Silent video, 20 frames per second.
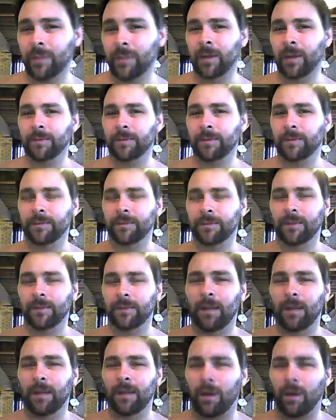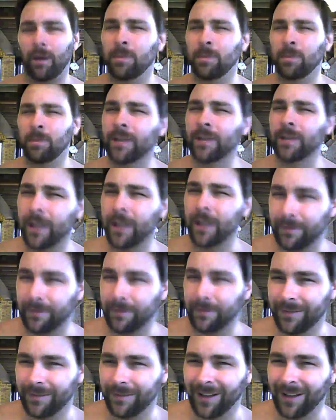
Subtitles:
but I probably did.